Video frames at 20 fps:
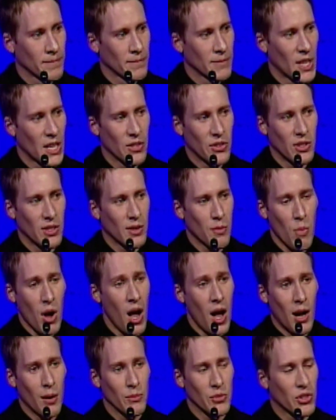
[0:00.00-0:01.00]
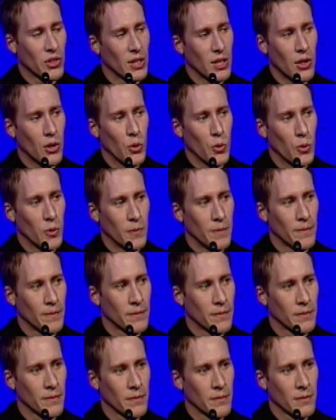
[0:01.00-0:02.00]
And she's a mom, she knew.
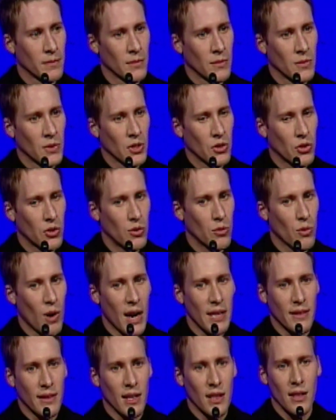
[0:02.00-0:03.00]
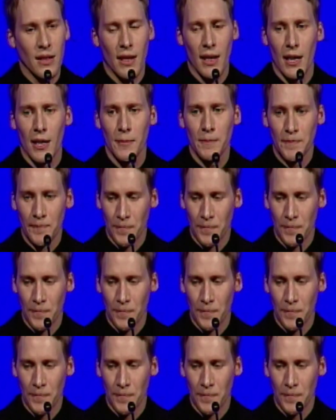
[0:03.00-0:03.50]
She knew right then and there.